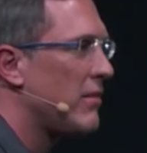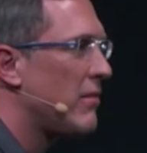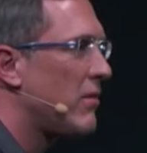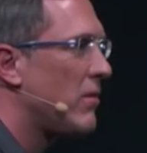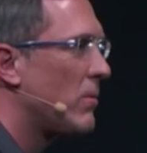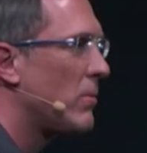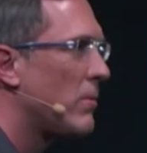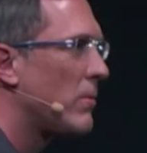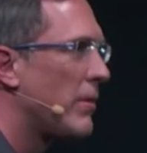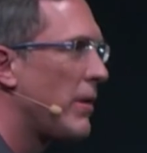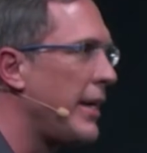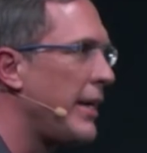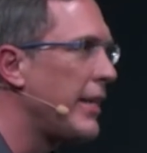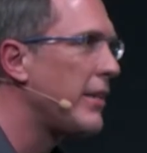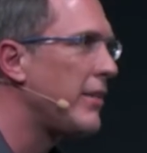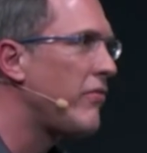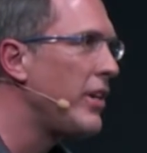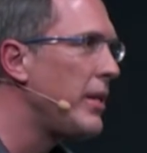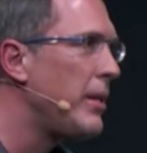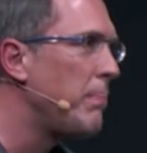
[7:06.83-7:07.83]
you and
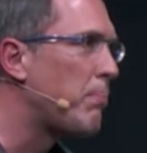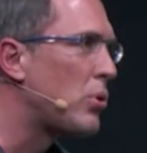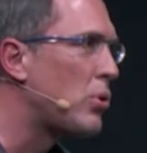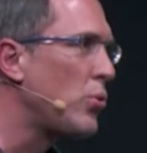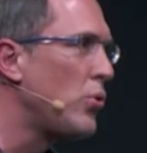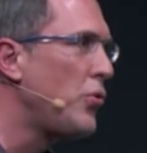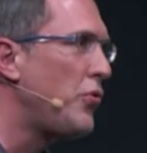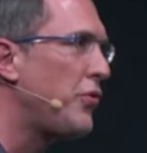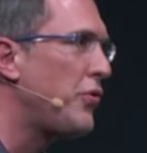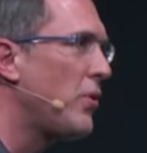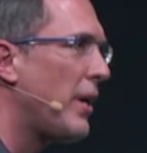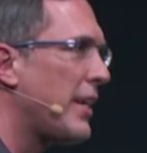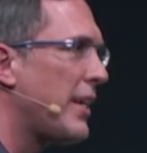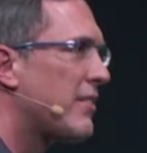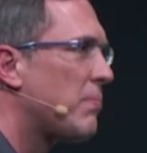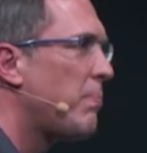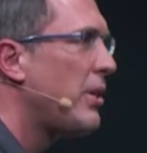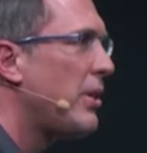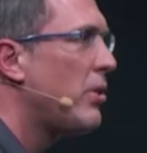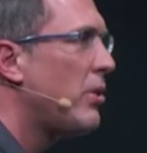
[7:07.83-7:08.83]
it will improve your
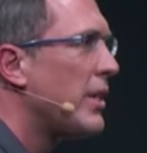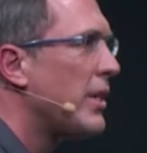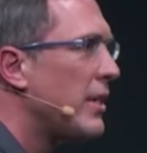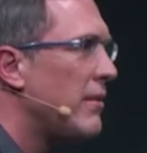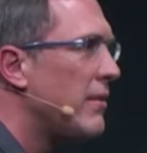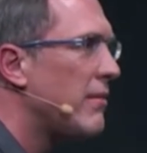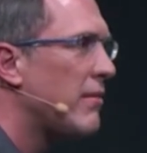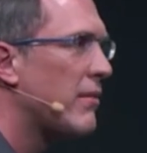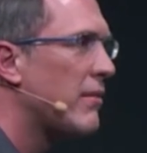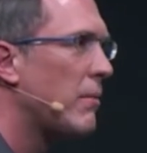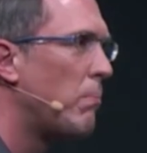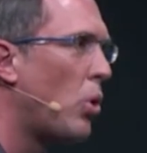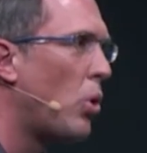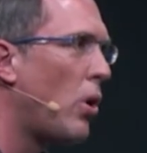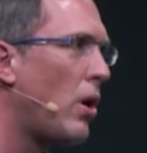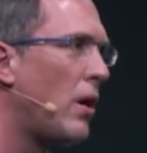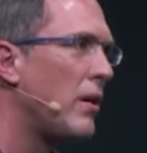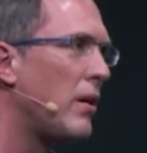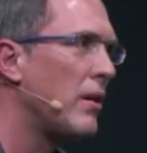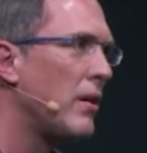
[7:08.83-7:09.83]
experience the
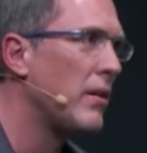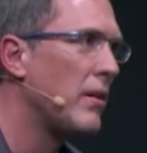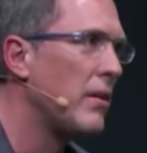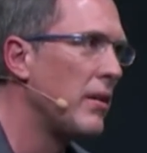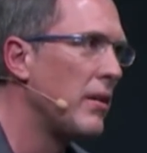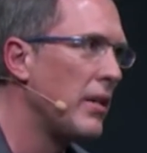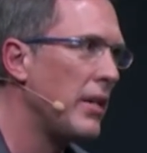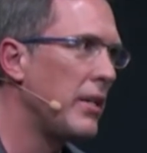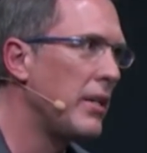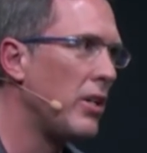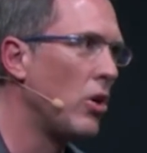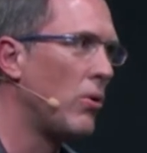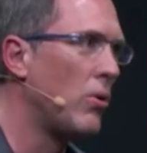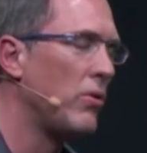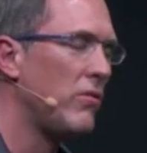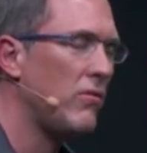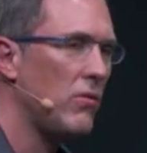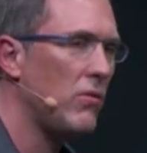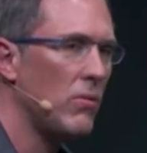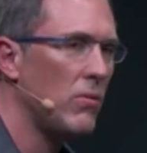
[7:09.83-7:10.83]
more it
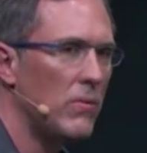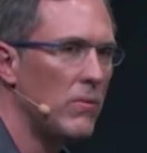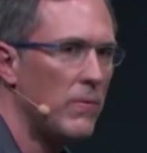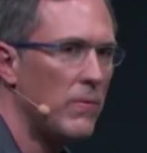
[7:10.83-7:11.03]
knows you.